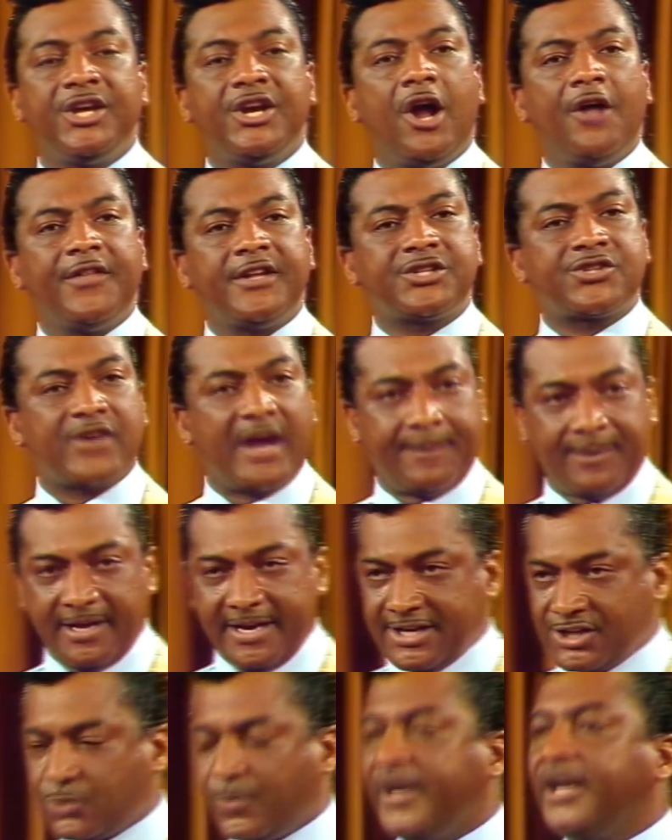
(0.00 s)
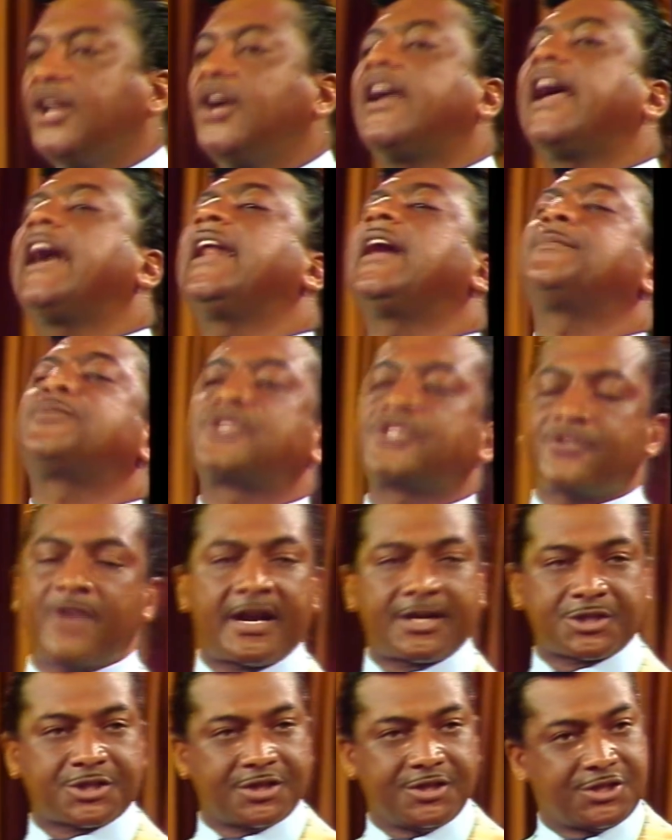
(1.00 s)
You know, the trouble is we look at
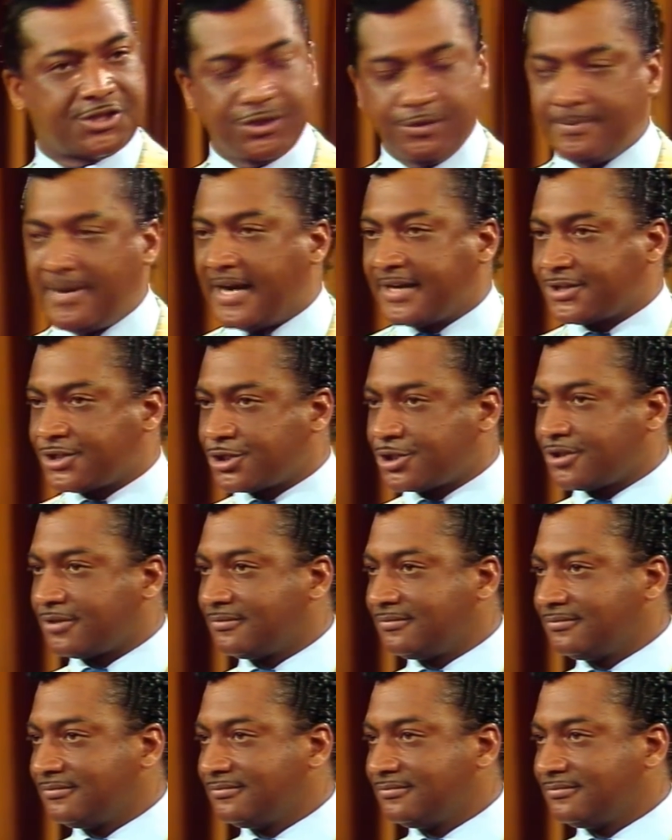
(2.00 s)
obstruction too much.